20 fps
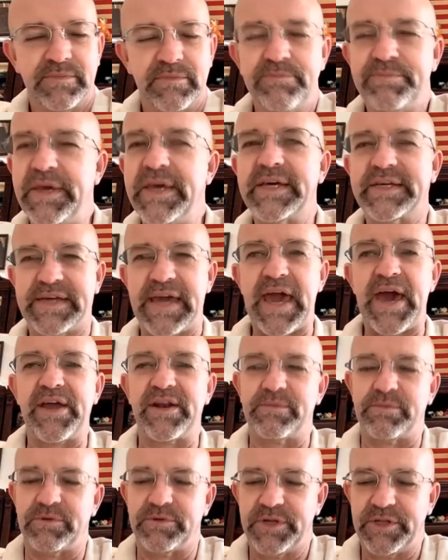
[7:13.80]
Be
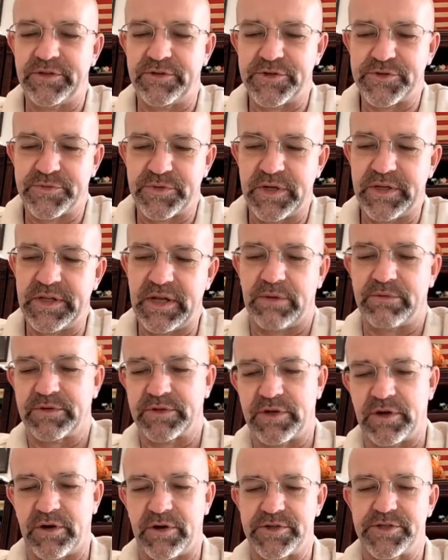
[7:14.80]
accountable in that
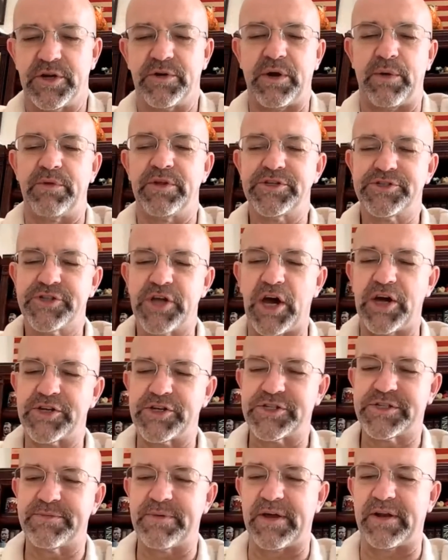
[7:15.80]
regards. All right, well, let's talk
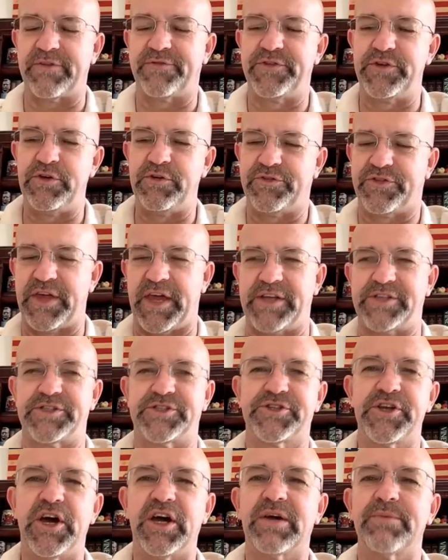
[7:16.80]
just about a few things.
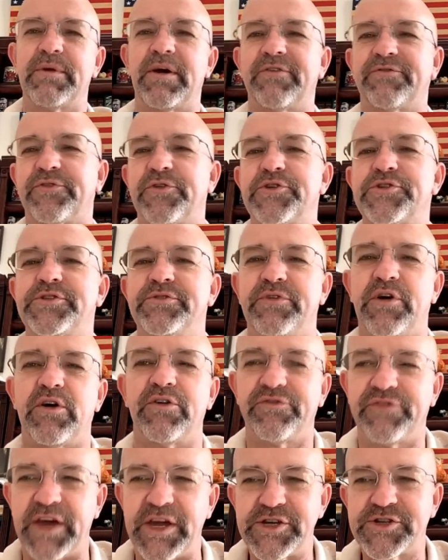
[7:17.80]
Let's talk about, first of all,
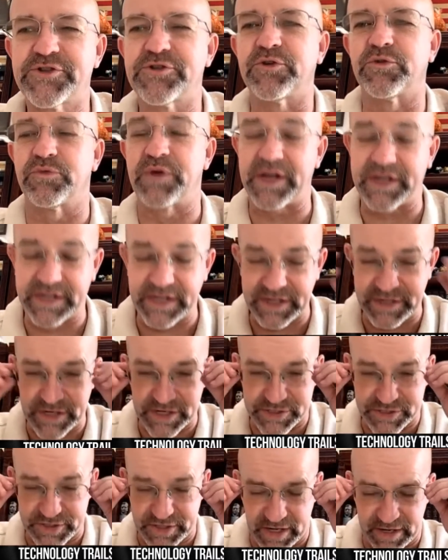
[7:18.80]
facial
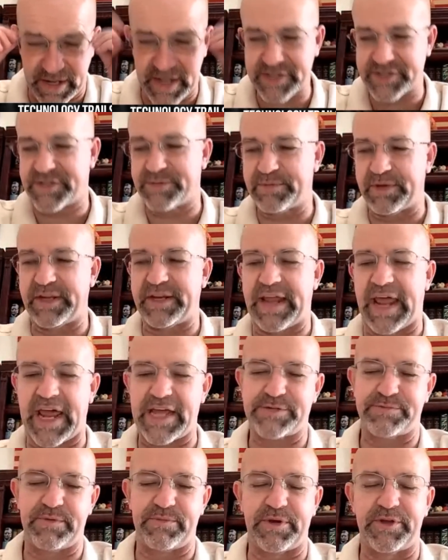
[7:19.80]
recognition. I had somebody
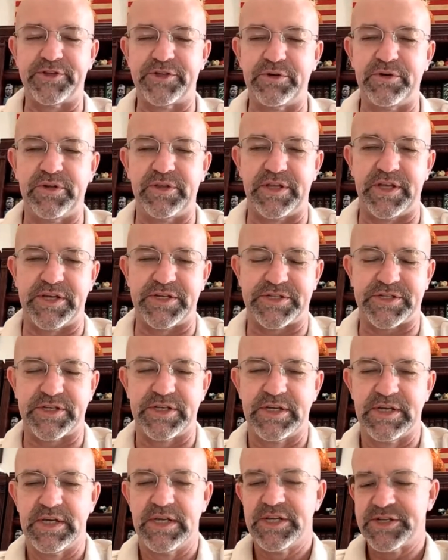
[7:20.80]
ask me about doing this
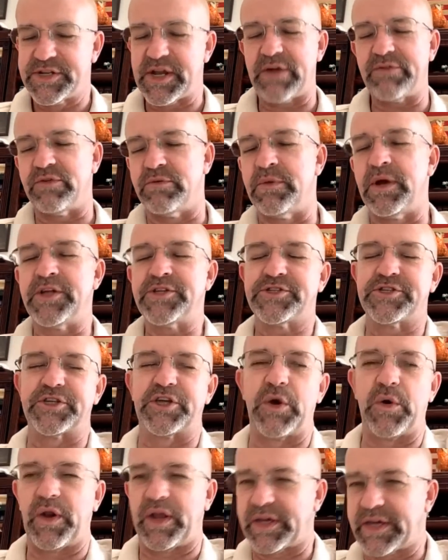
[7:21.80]
several months
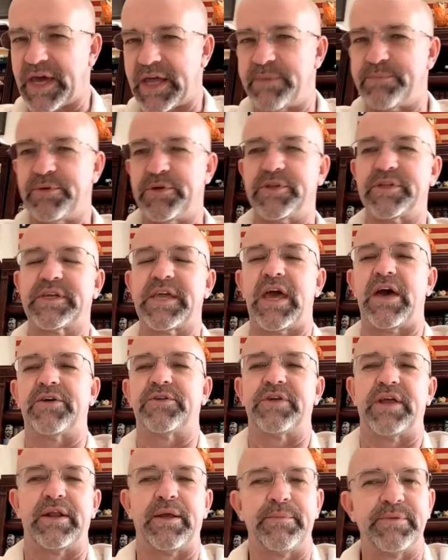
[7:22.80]
ago, and I kind of put it on the
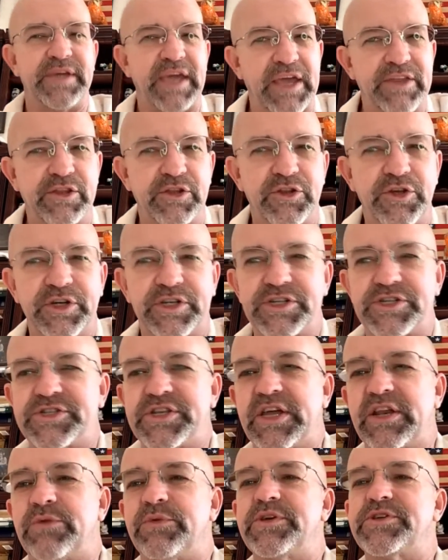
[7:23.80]
calendar, and I began to look and
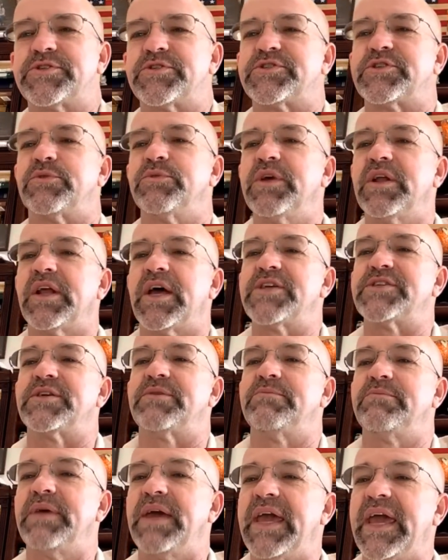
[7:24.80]
study research and realize
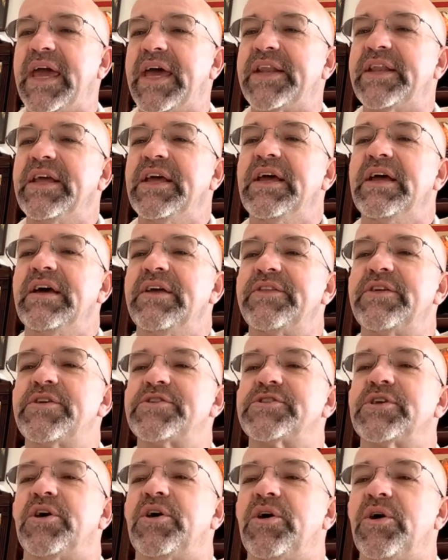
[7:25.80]
that, man,
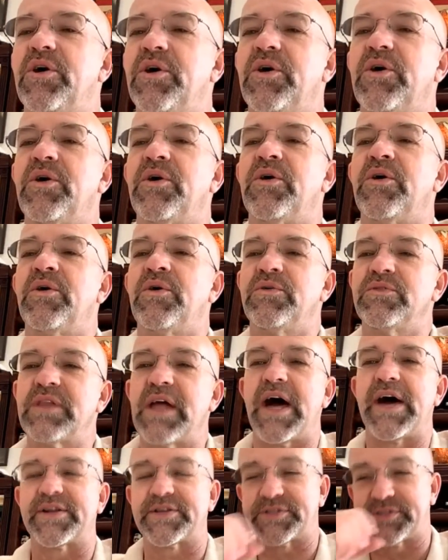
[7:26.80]
there's a whole
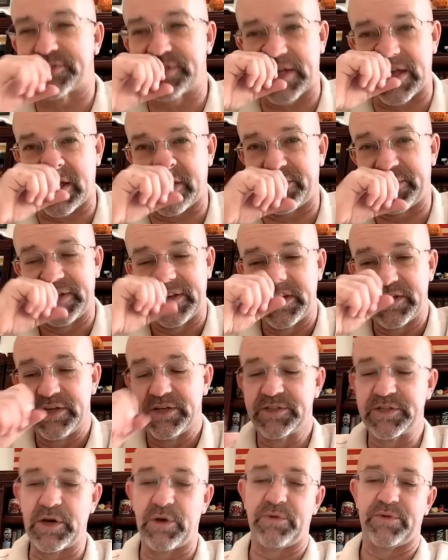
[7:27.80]
lot of stuff
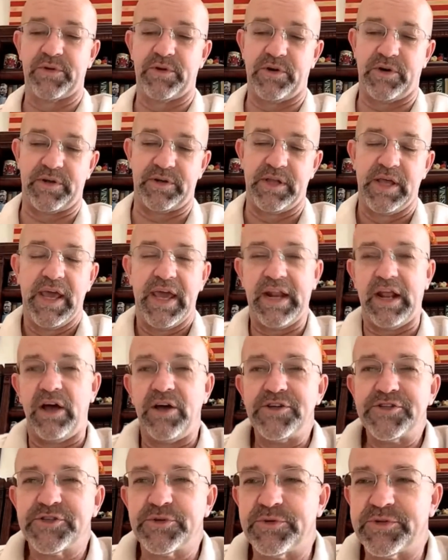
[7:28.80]
going on. And I
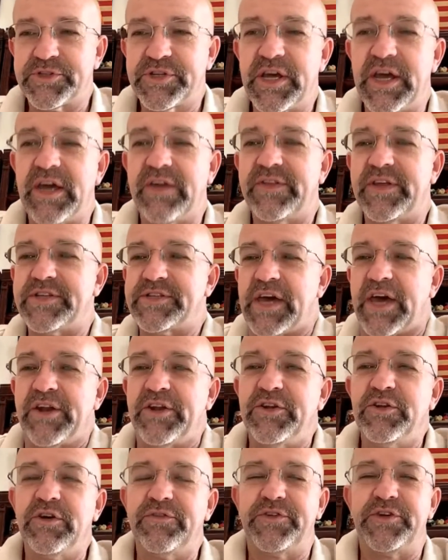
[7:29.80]
also will tell you this. I
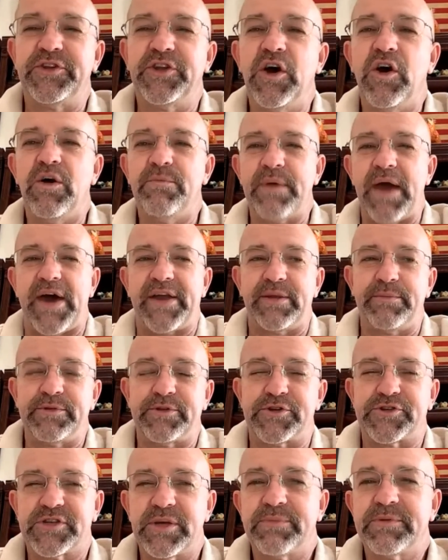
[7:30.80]
don't know if you know about it, but
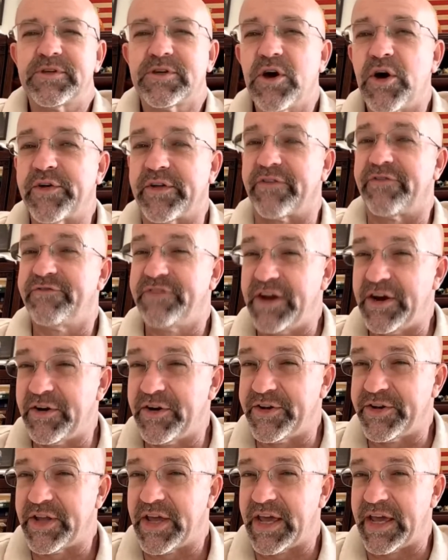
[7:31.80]
there's something called a
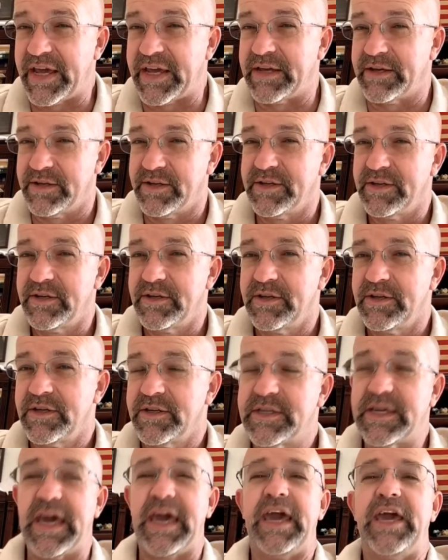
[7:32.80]
Faraday
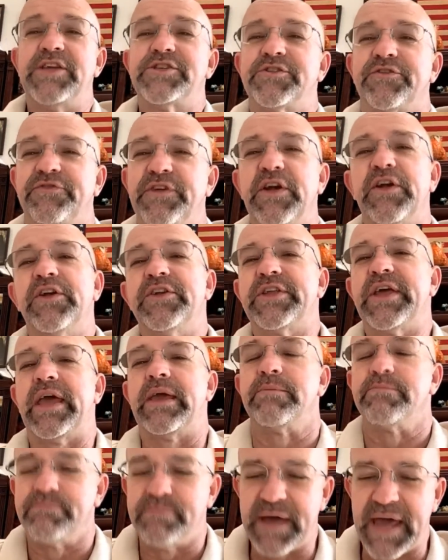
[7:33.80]
cage, a
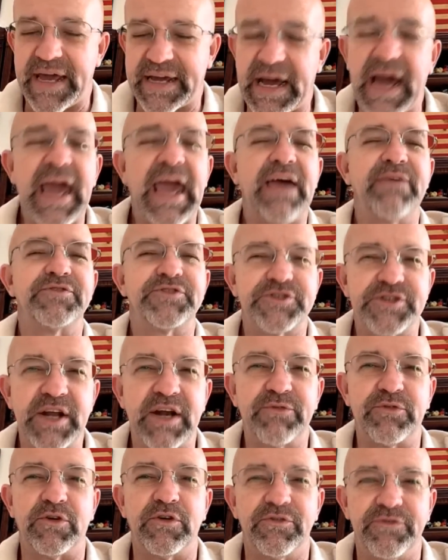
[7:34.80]
Faraday bag. I have
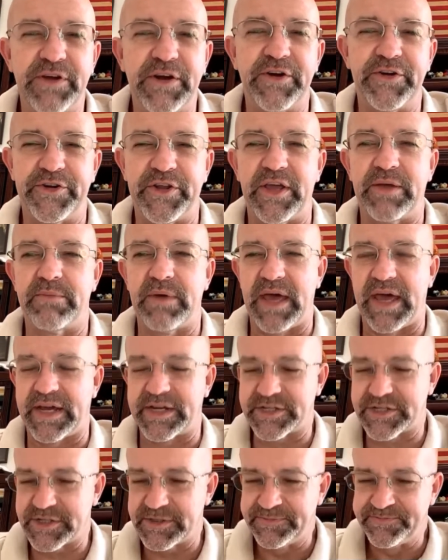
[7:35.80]
several Faraday
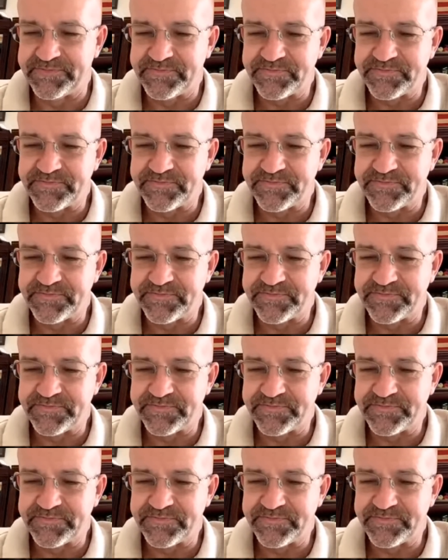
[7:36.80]
bags.